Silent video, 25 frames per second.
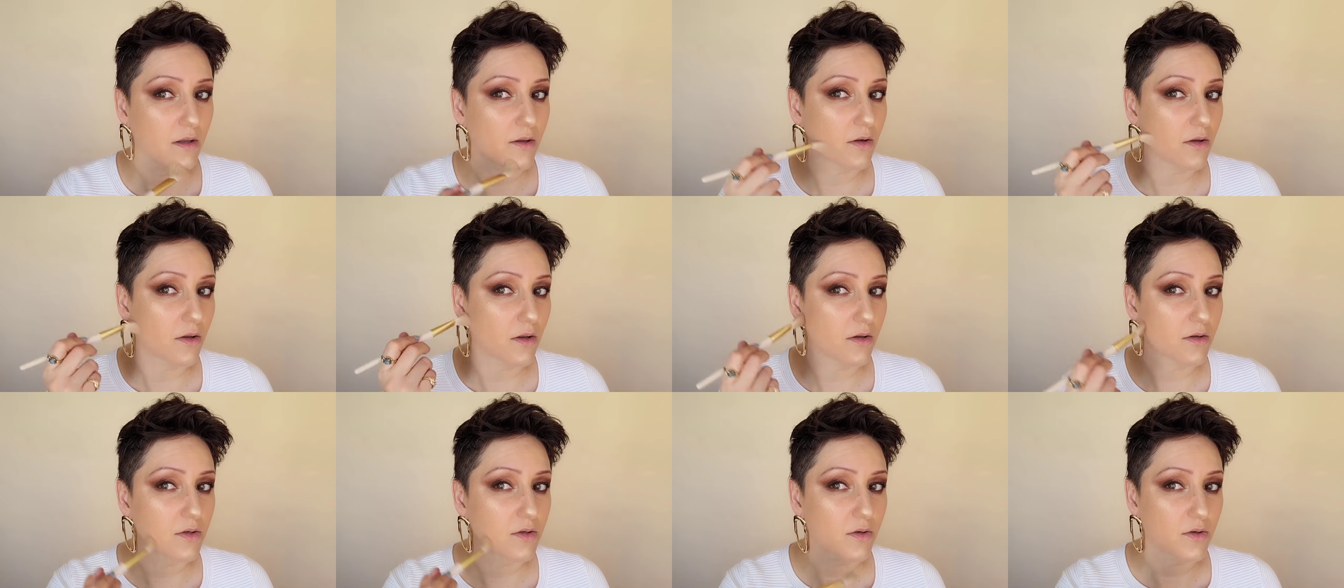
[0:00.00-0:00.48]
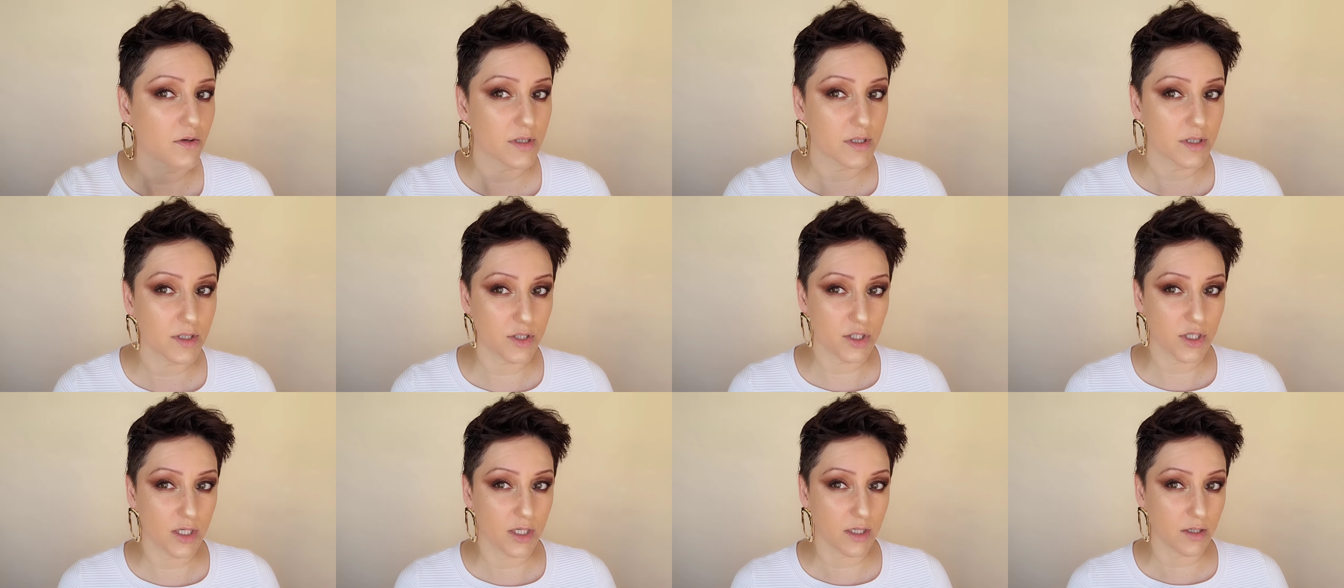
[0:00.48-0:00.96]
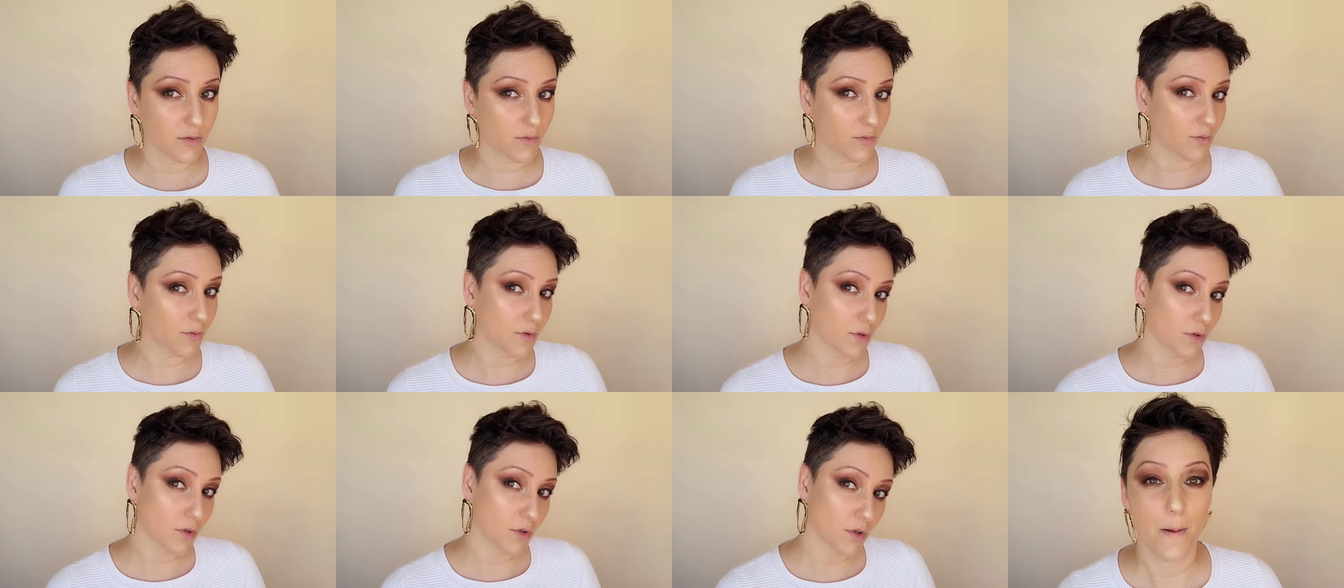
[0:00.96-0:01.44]
a little towards the chin.
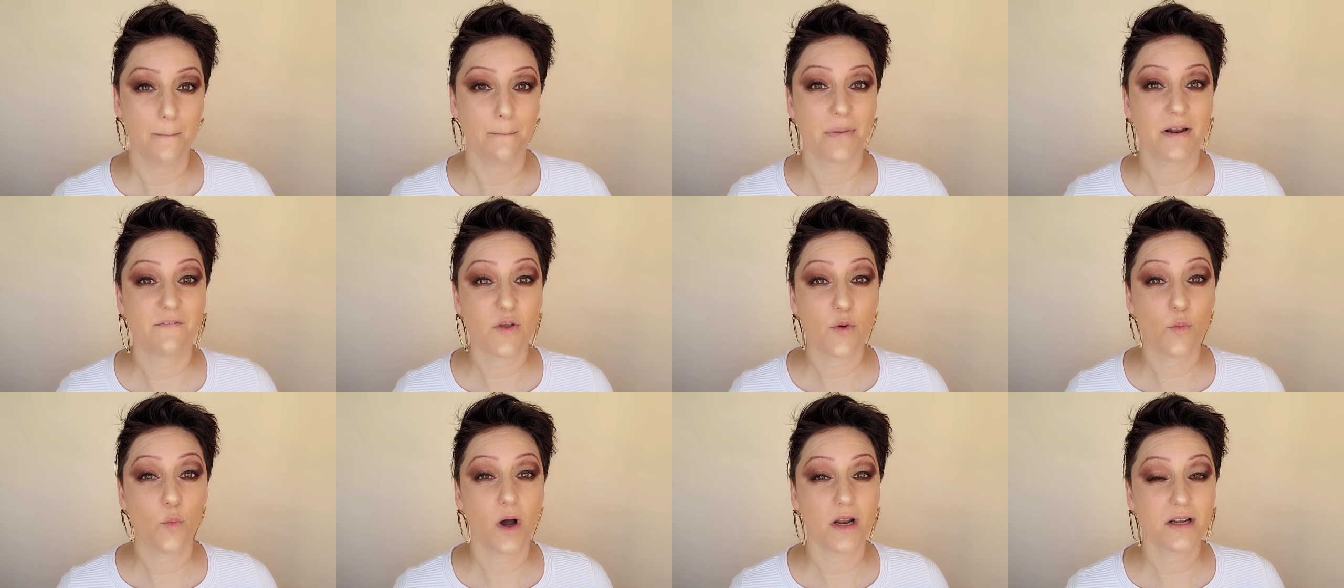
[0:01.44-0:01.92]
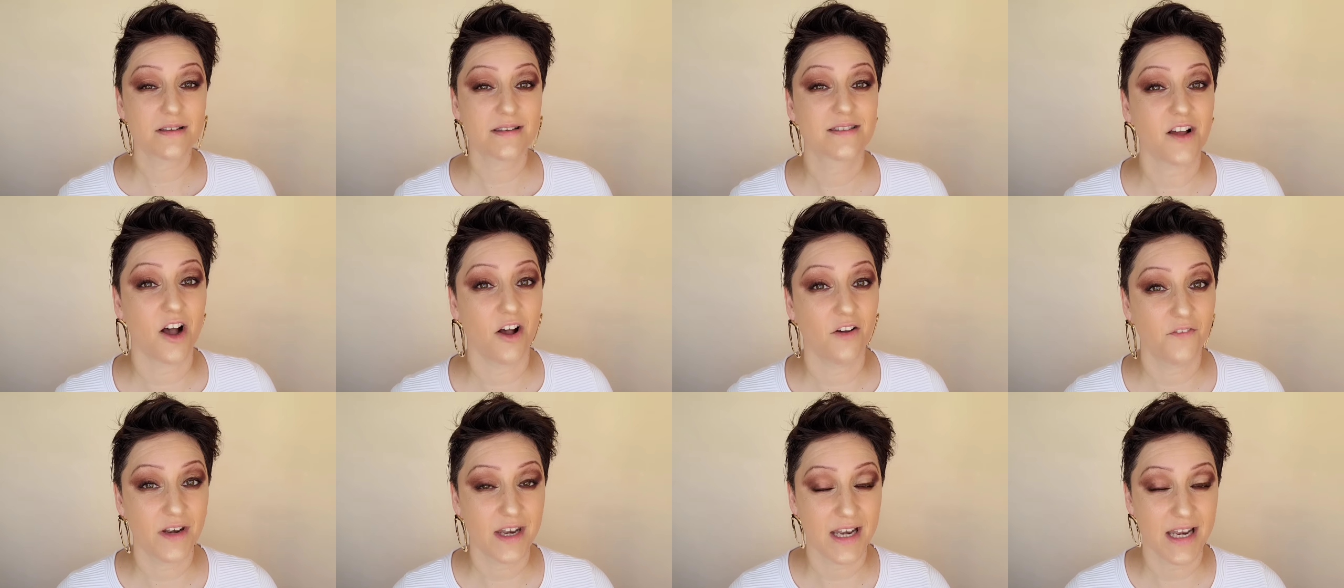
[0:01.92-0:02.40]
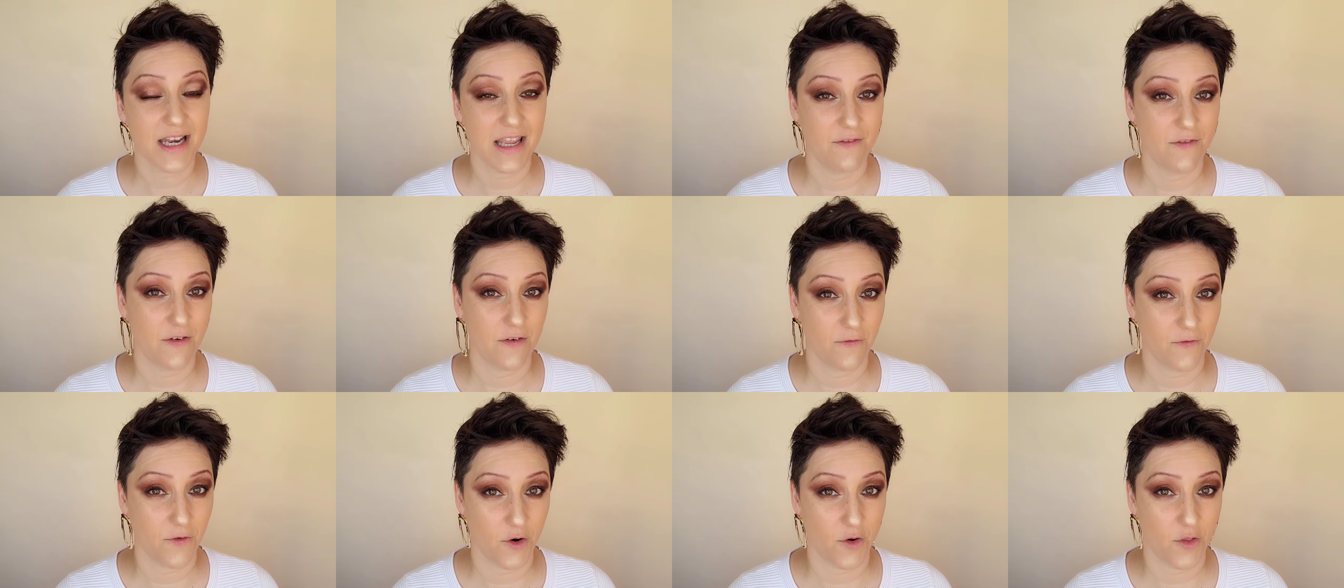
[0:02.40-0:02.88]
But if you want to soften it
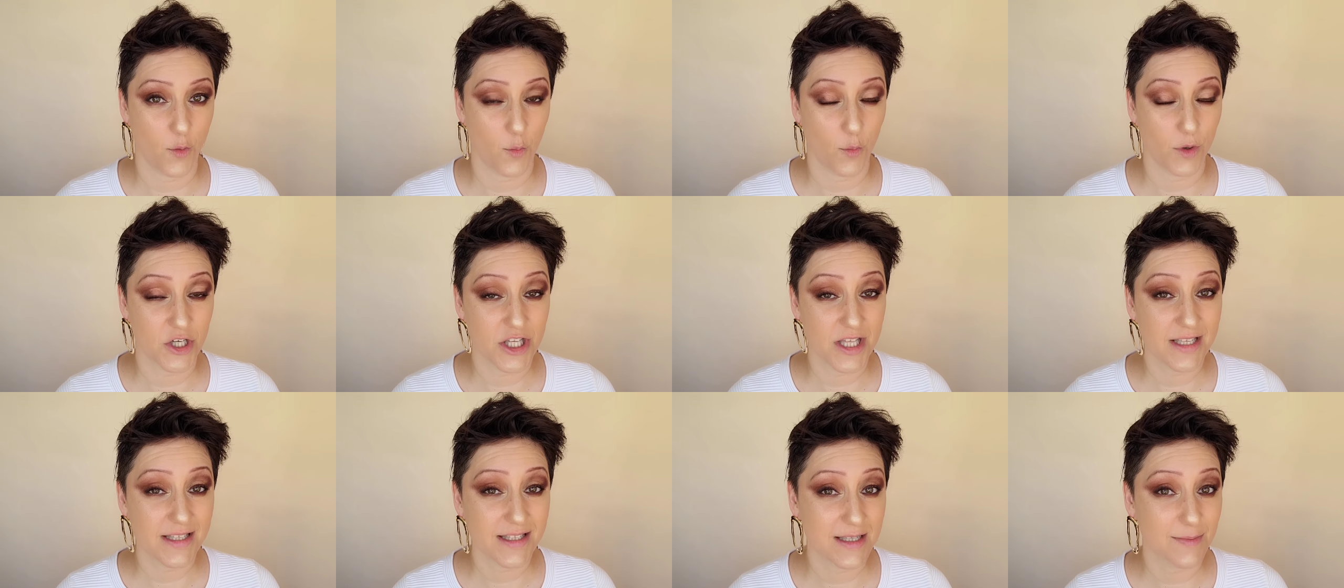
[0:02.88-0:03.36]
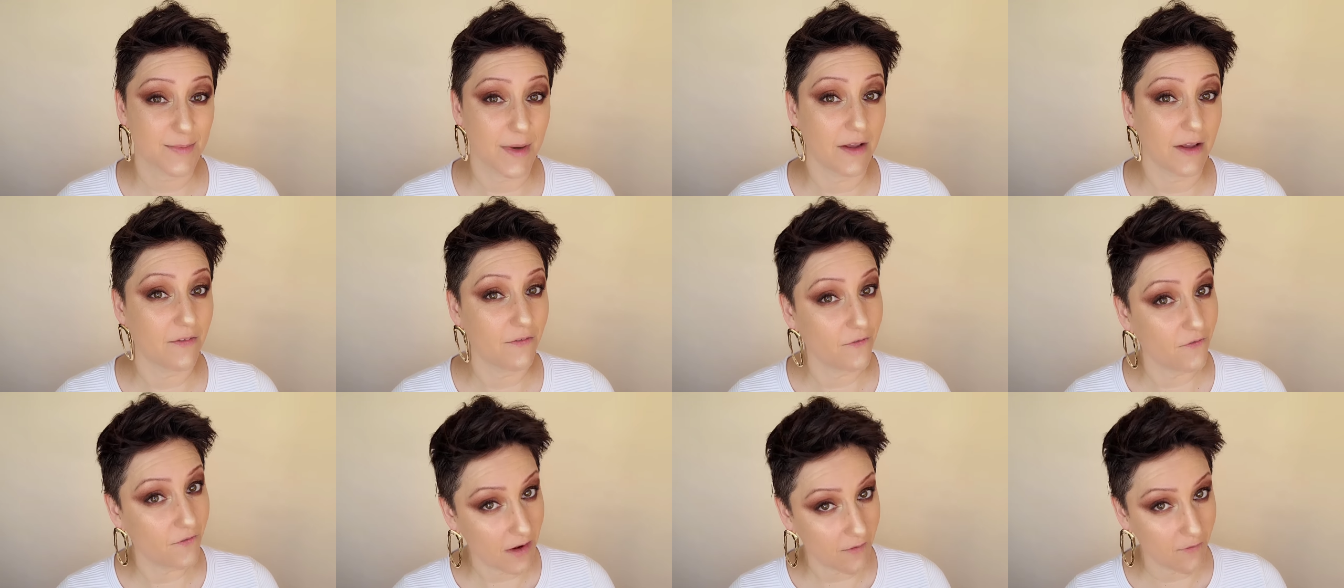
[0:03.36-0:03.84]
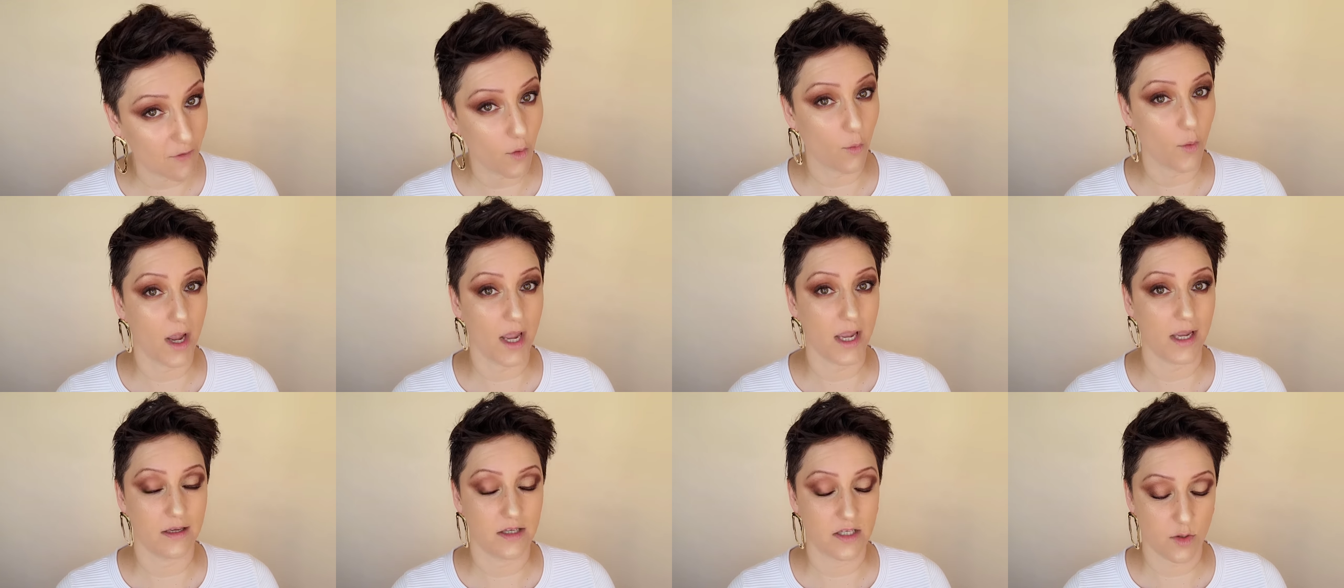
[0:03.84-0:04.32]
even further, which this is my
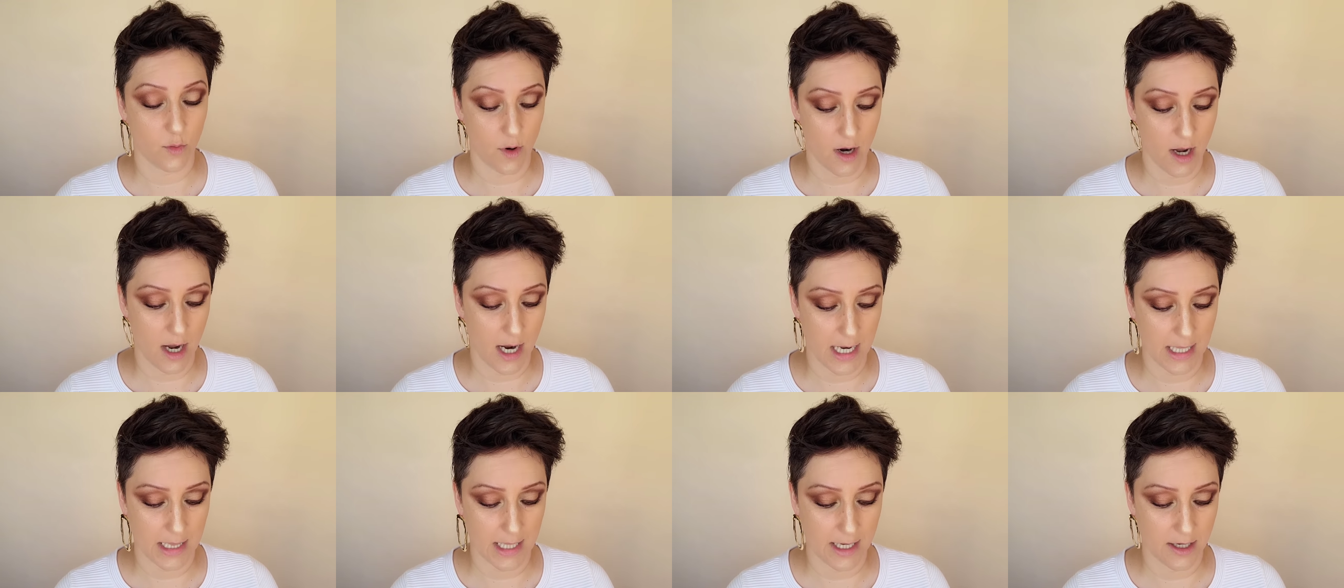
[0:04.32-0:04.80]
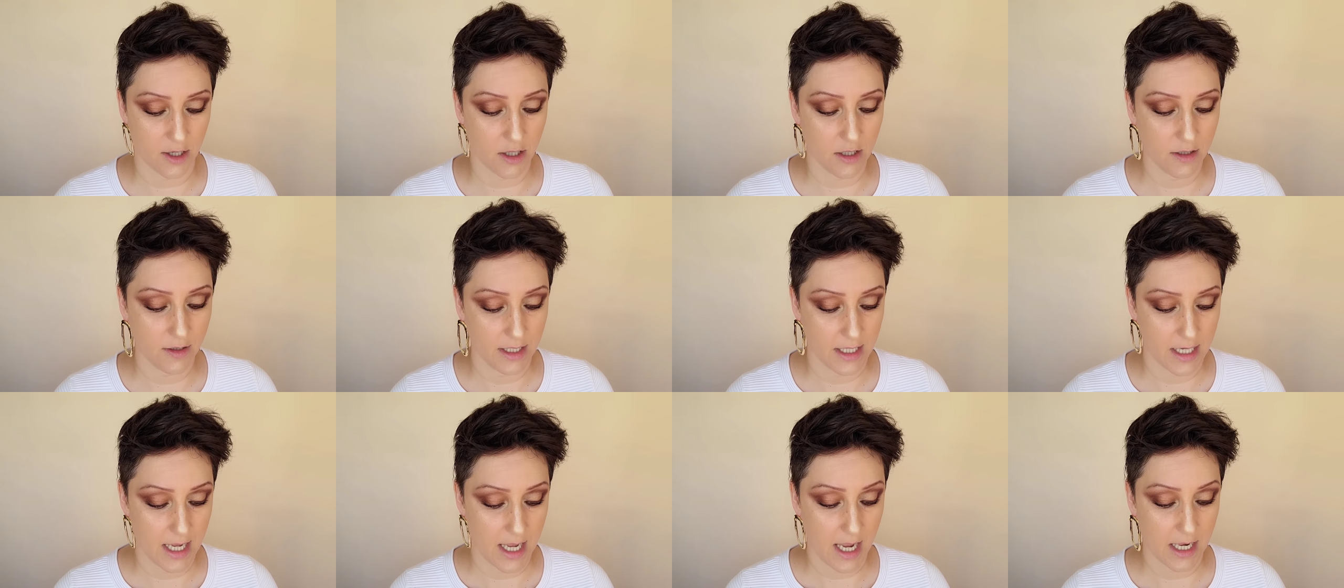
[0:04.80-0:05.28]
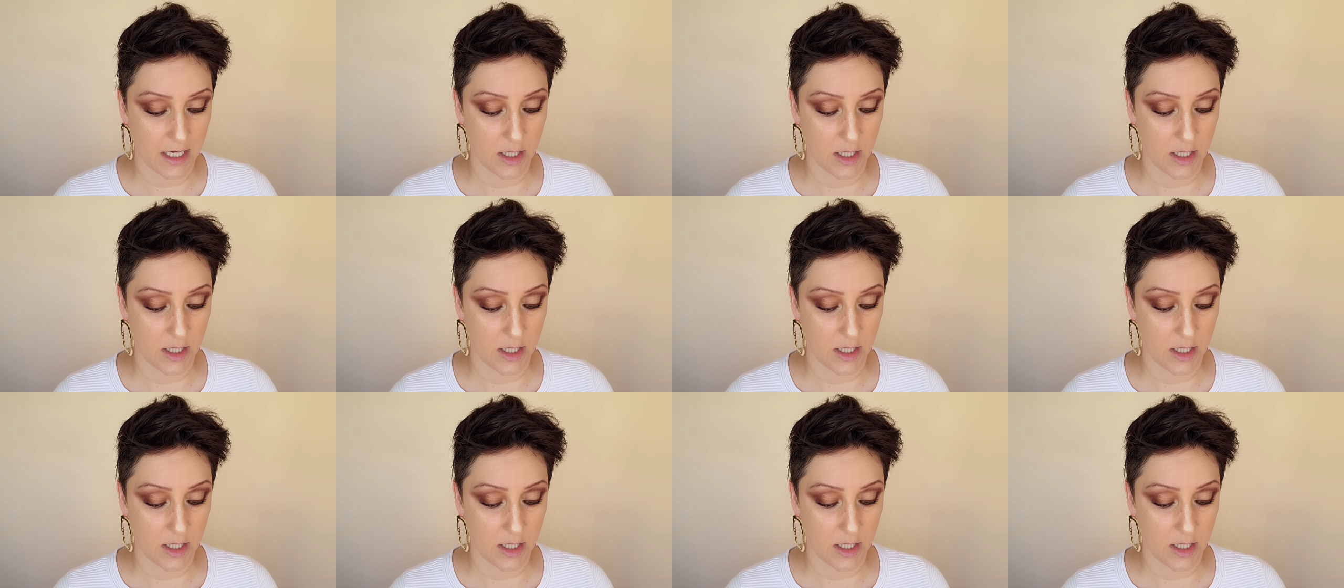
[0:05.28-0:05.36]
favorite way to wear highlighter,